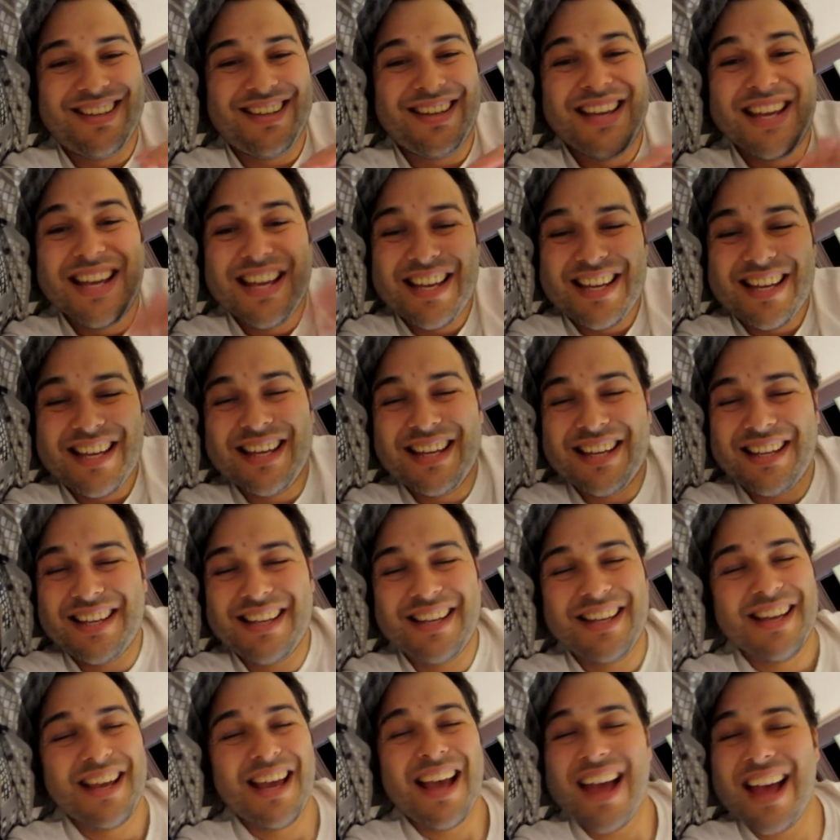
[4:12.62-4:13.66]

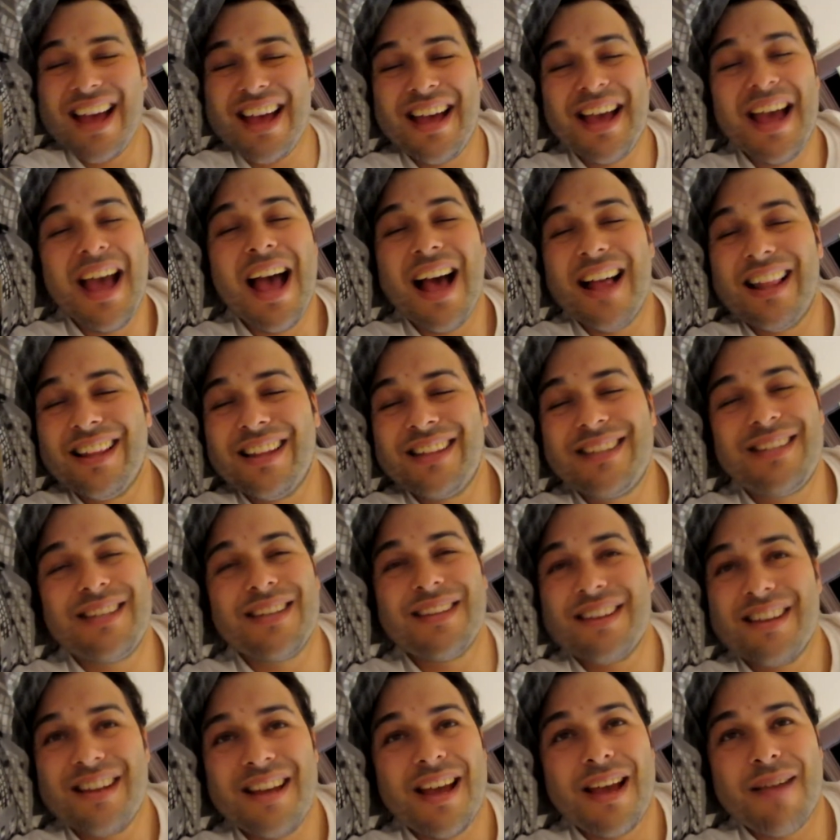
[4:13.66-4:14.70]
It's
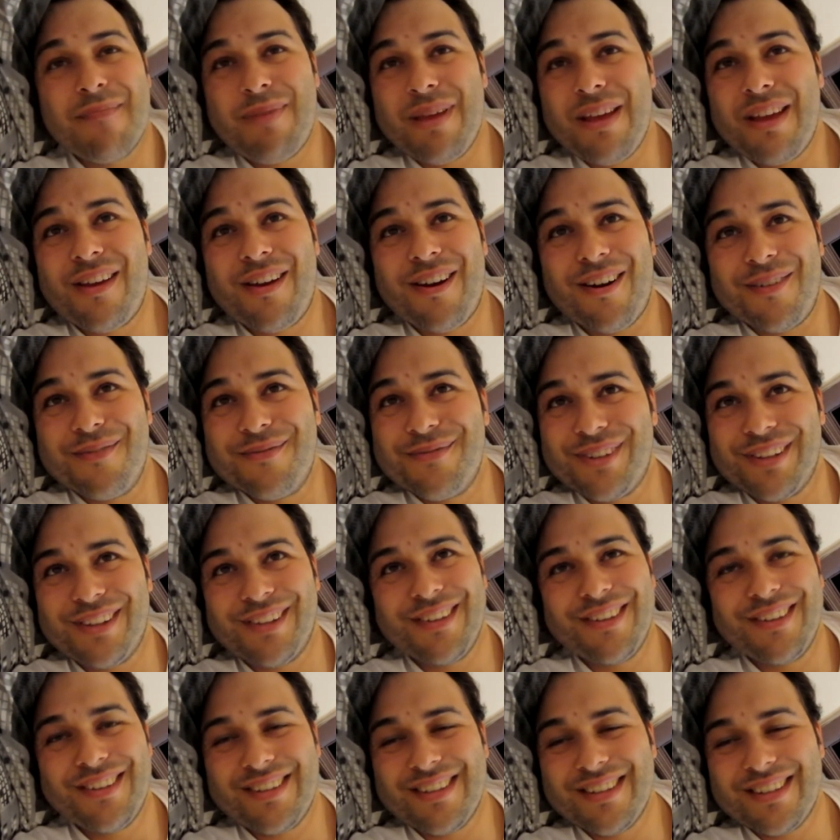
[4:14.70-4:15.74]
a, a big
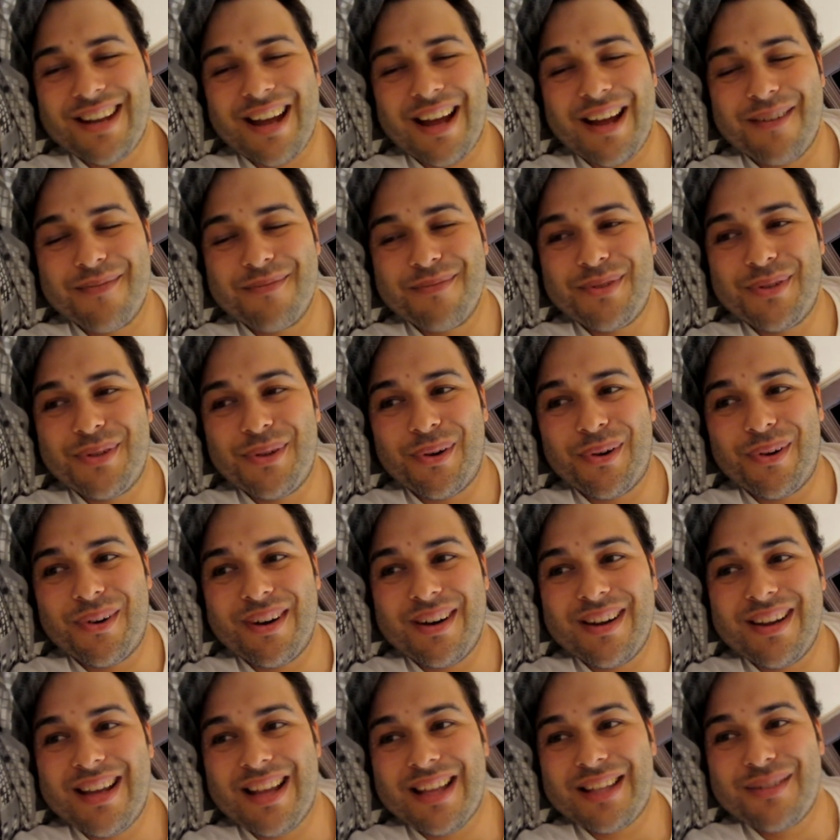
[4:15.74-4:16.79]
convoluted um,
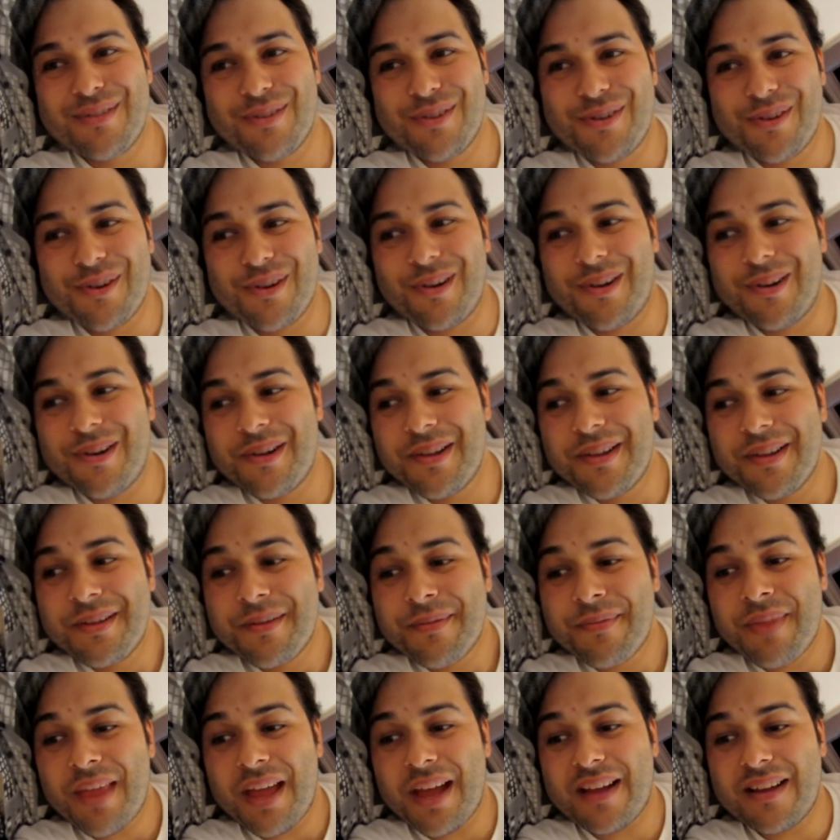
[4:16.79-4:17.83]
story, that's for sure.
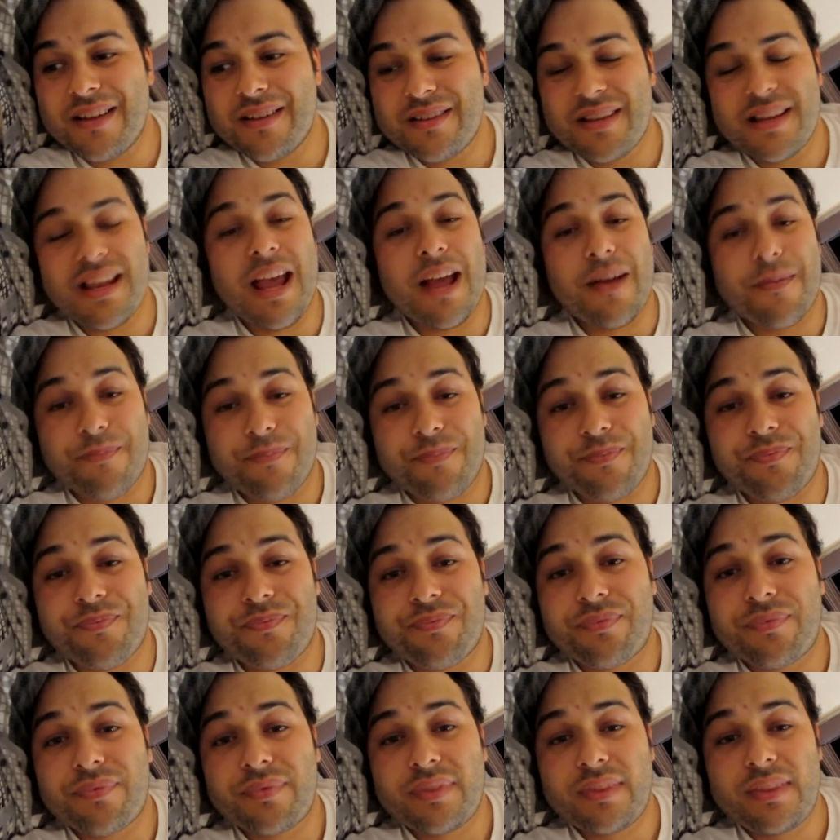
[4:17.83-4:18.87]
Uh, so yeah,
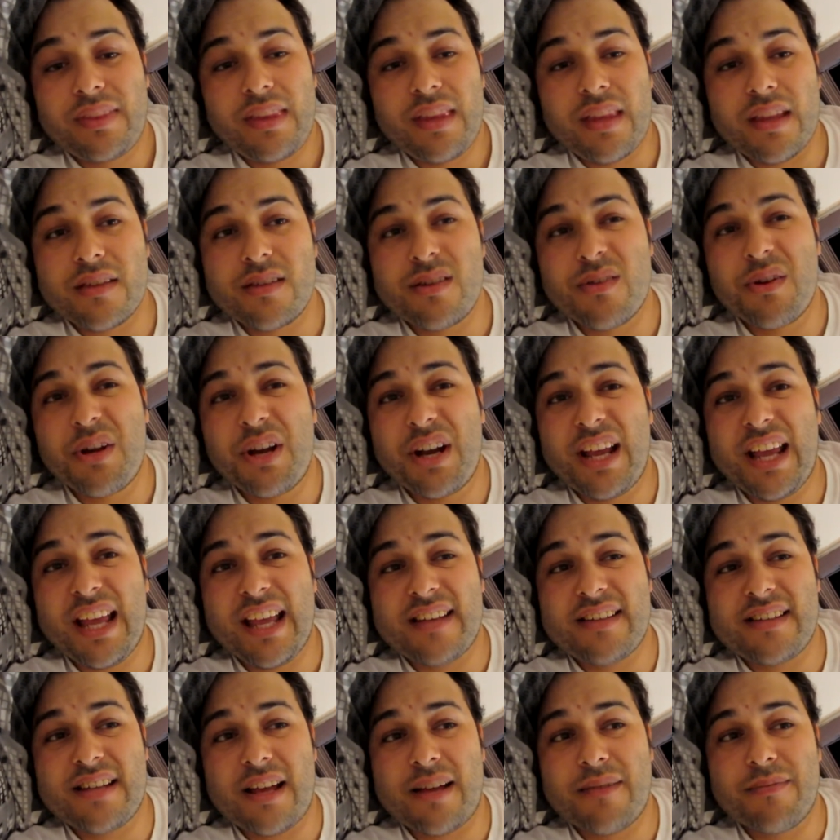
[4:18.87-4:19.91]
so I've got to
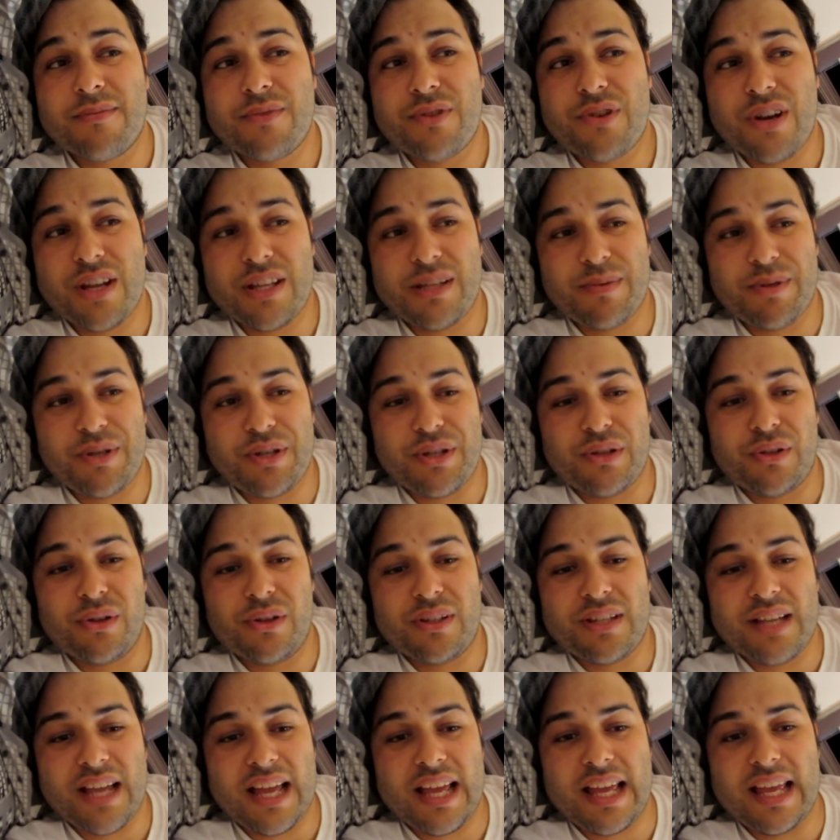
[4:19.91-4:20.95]
get um, transmission
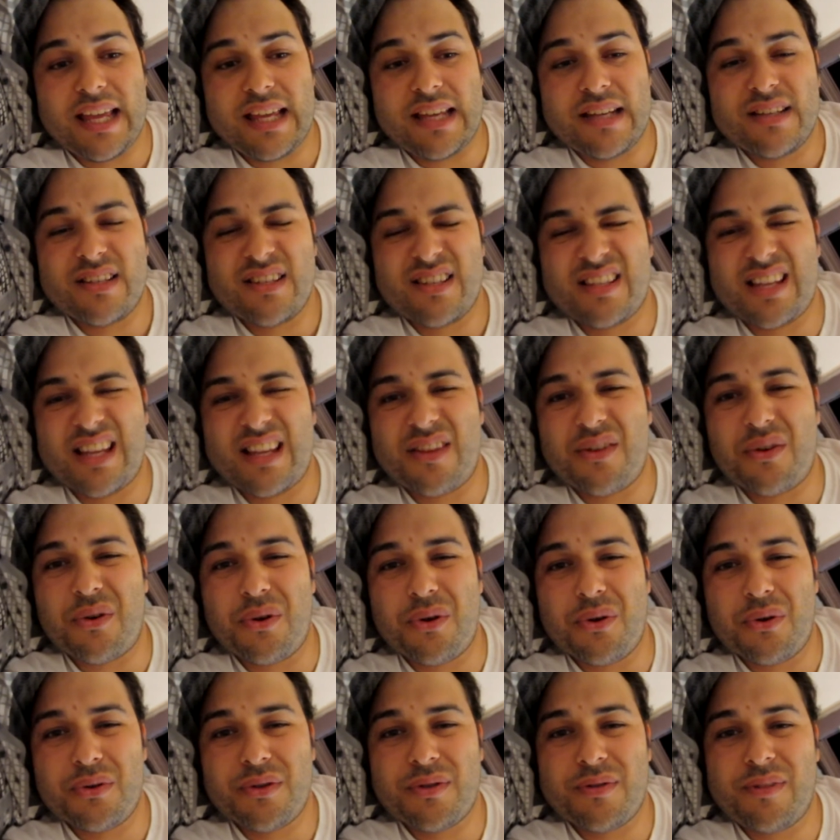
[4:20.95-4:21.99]
looked at and just get the
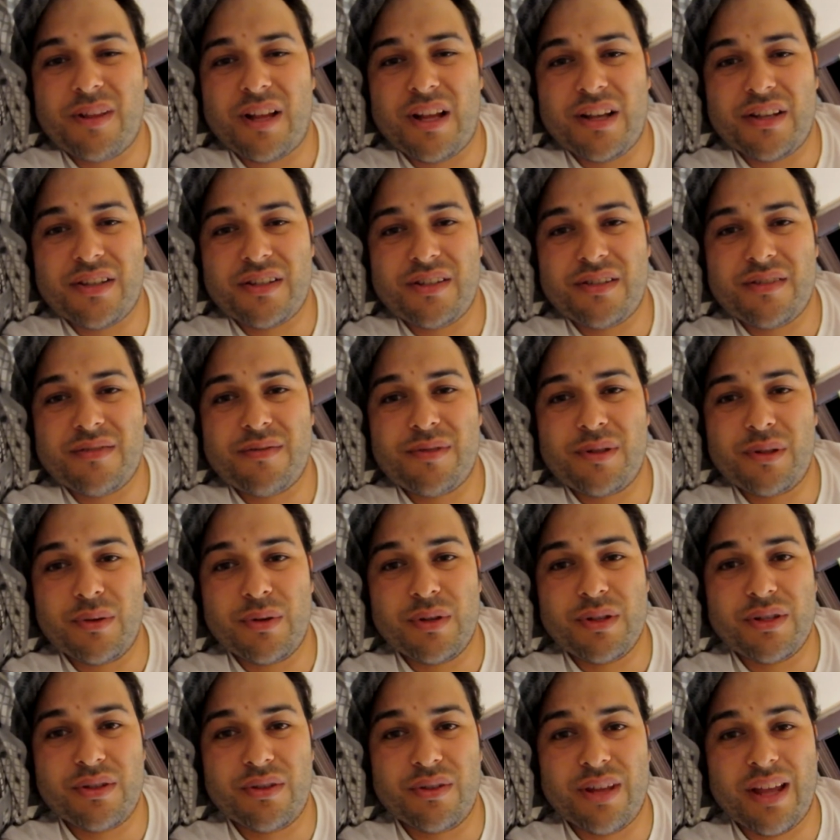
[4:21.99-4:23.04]
oils flushed and
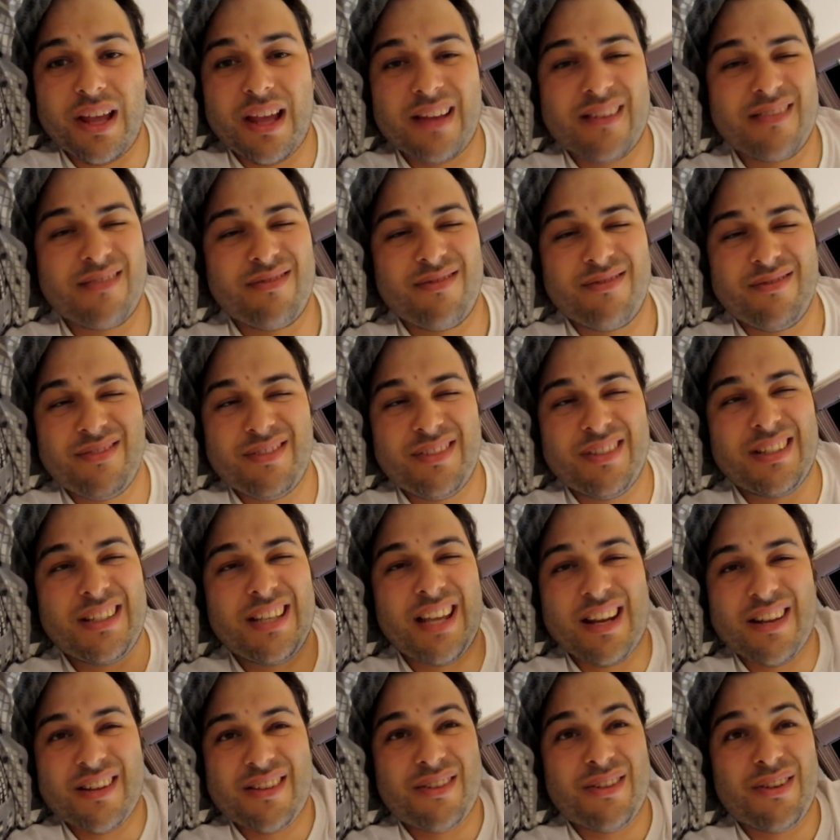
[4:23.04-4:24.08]
fluids and all that, and just
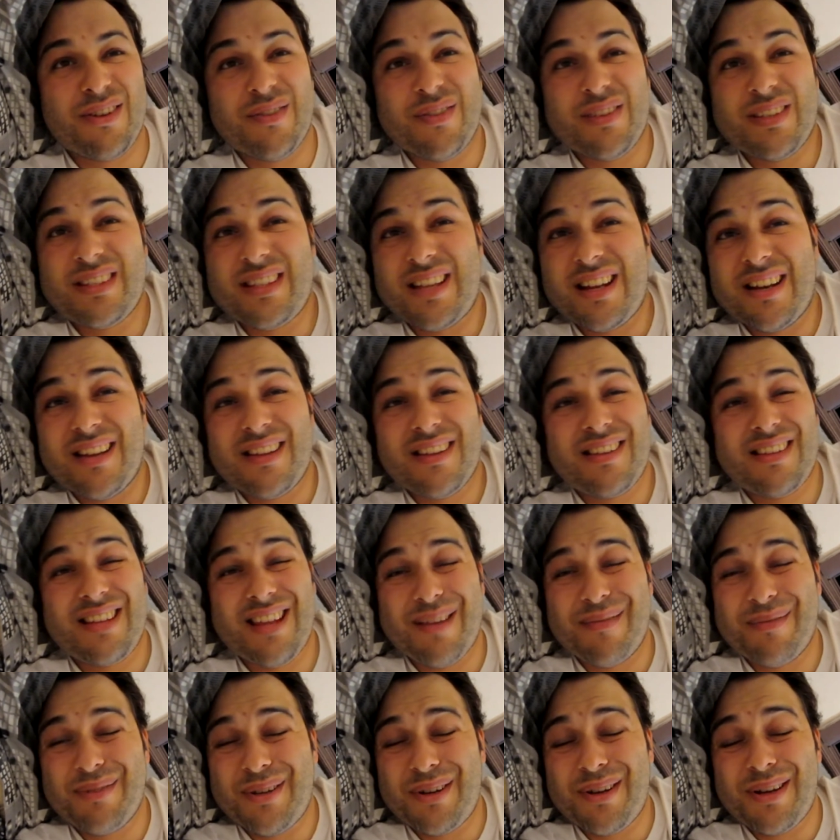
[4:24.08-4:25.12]
get a service done at the
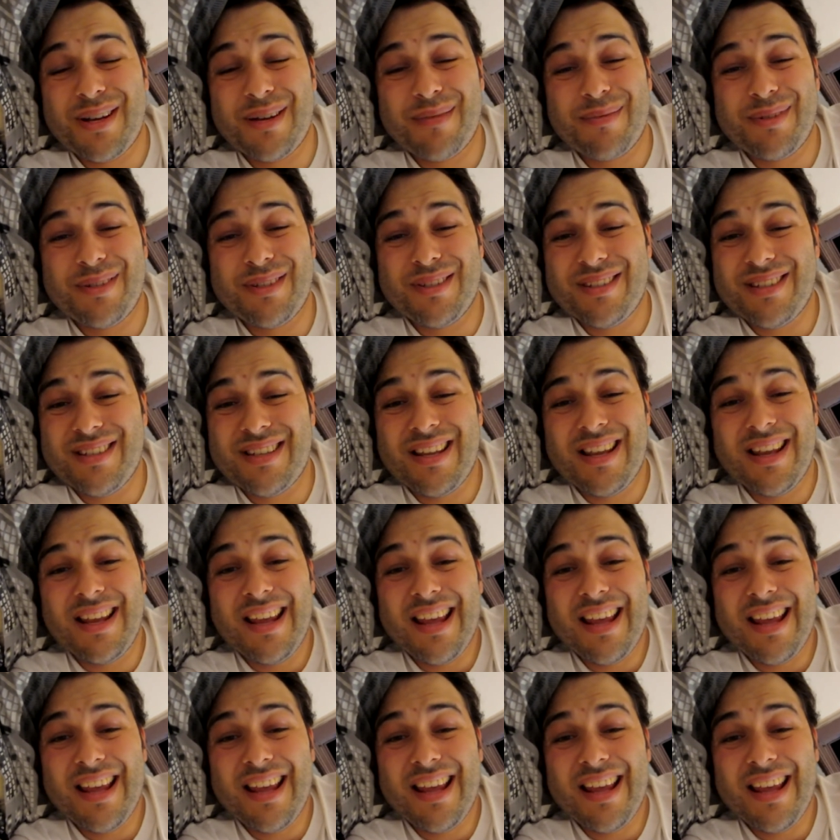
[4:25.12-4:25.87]
same time because